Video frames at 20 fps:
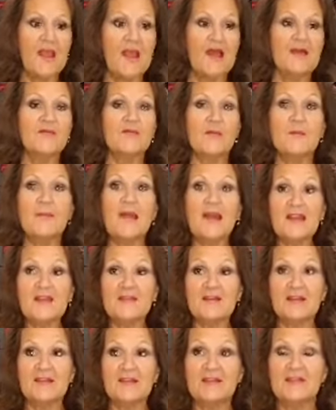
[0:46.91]
And for many of
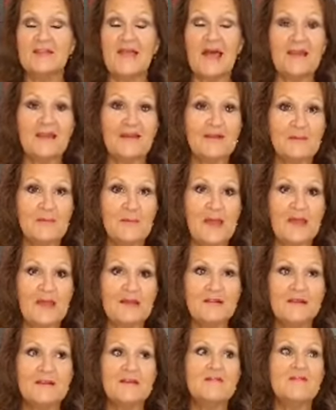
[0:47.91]
us, that has meant
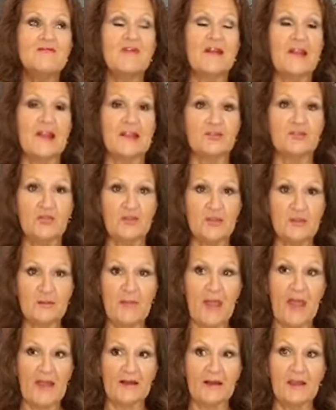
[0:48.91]
financial
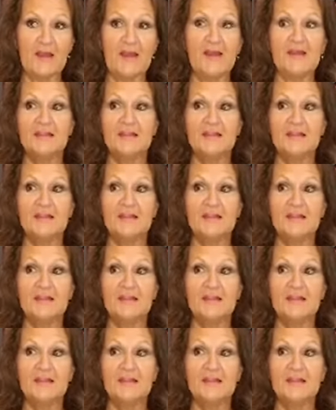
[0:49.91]
impact.